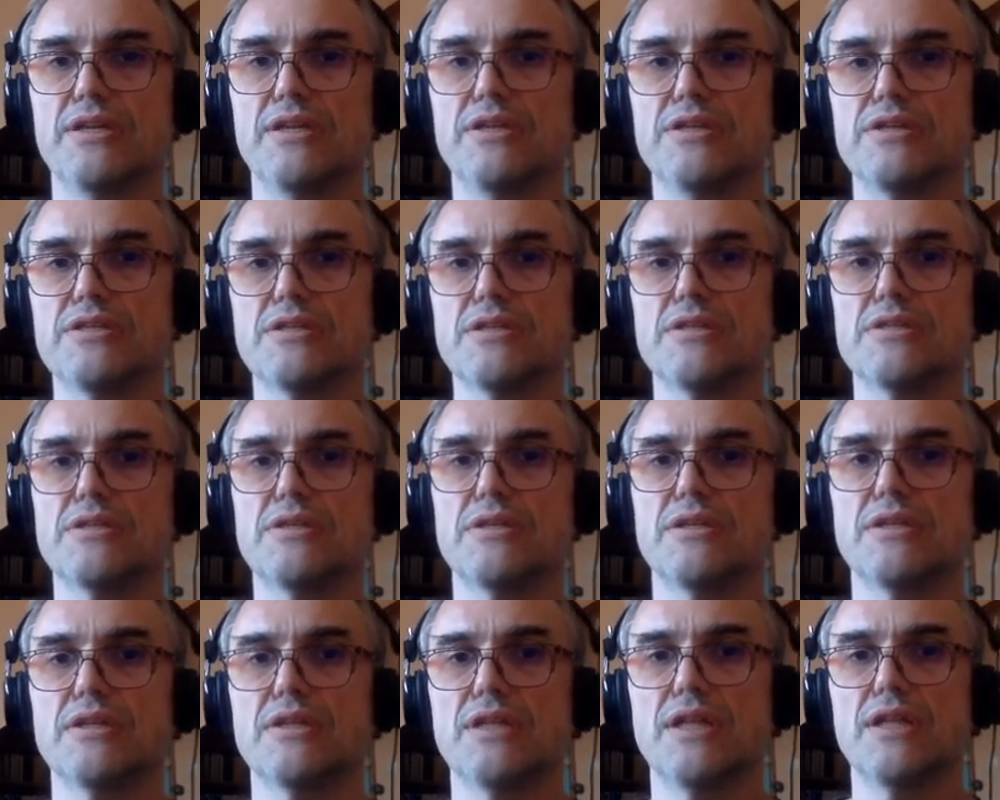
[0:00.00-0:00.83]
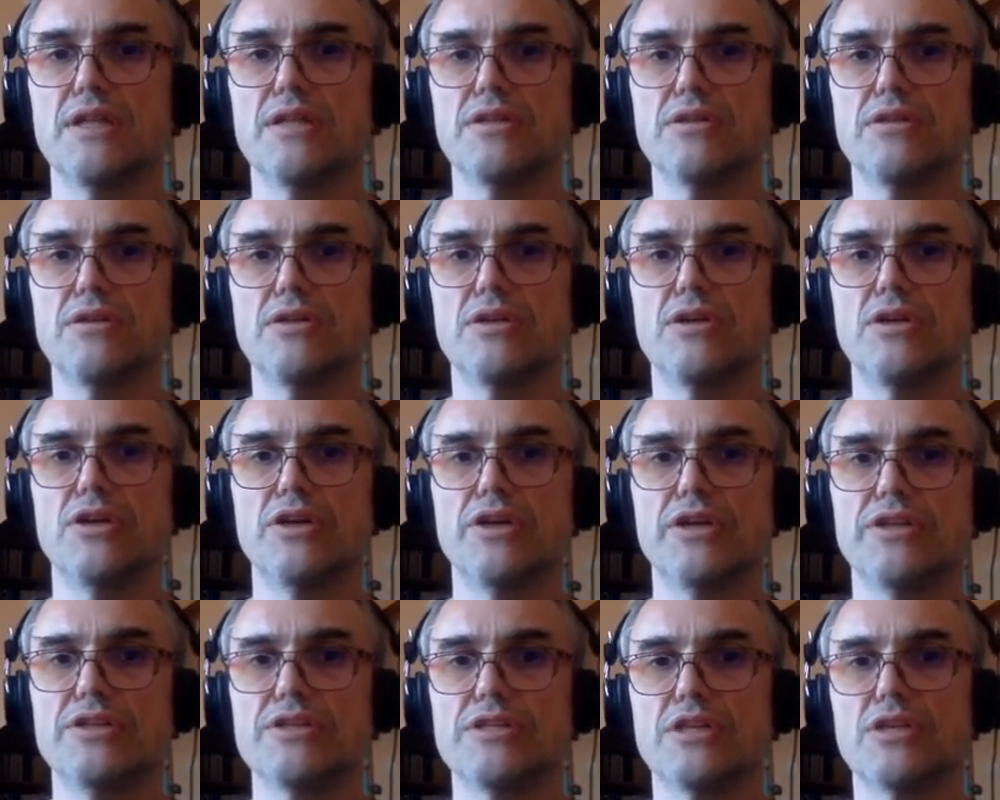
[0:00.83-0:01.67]
it is a signal,
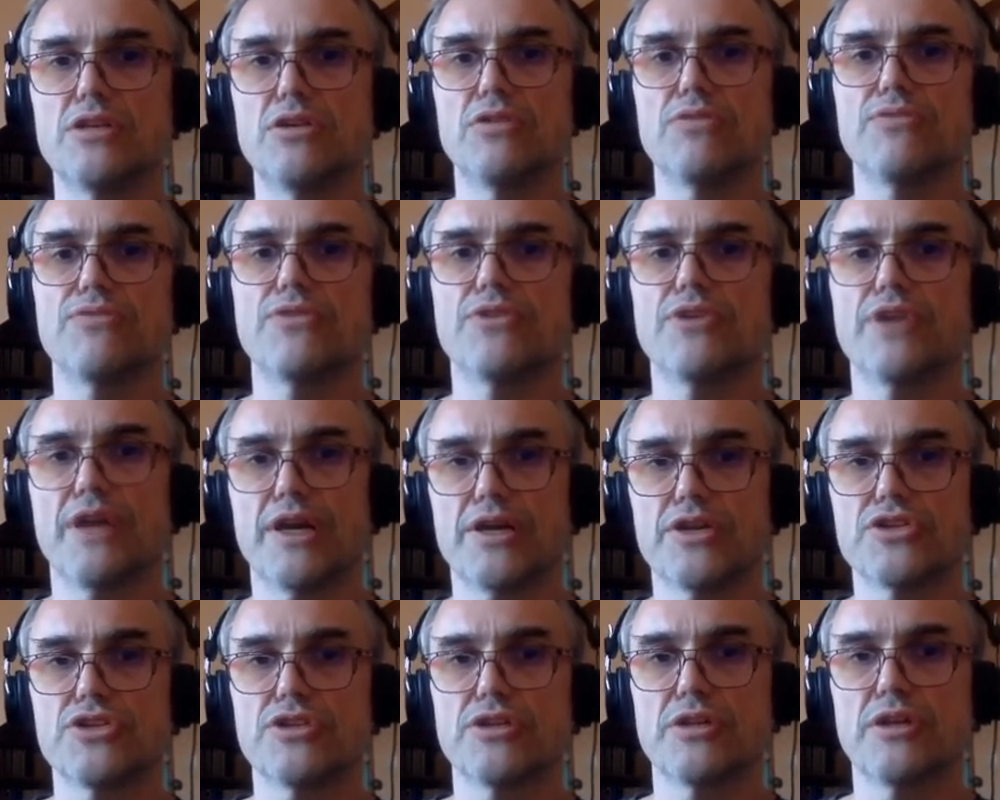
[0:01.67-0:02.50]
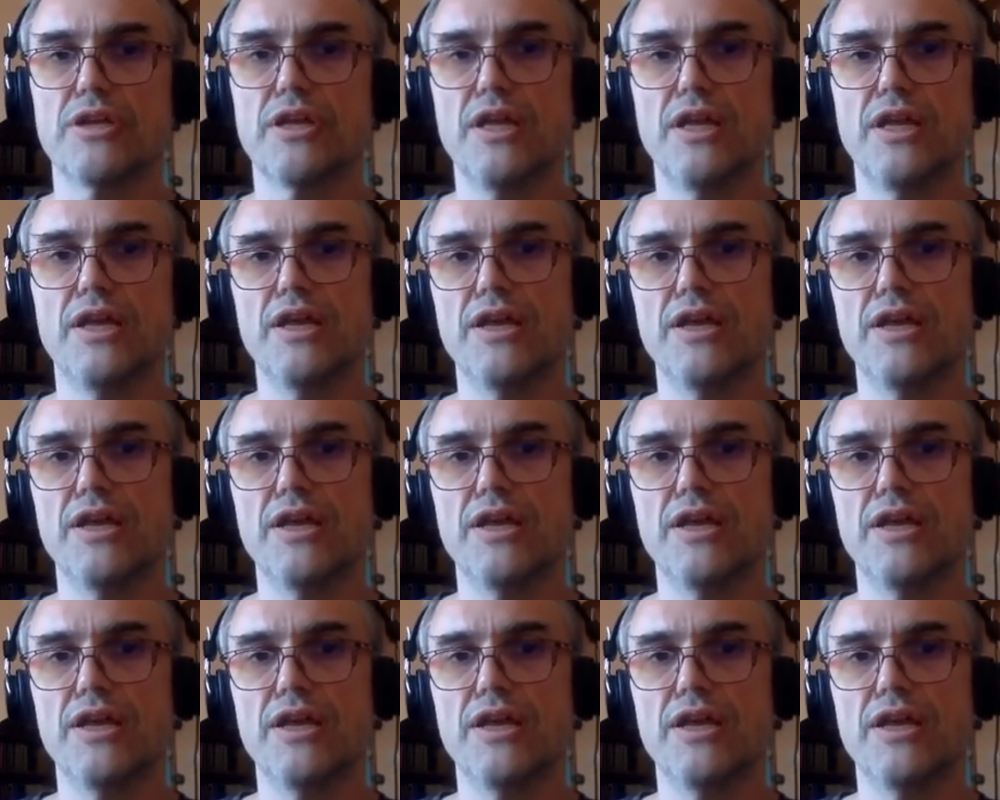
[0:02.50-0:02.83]
it is a call for action.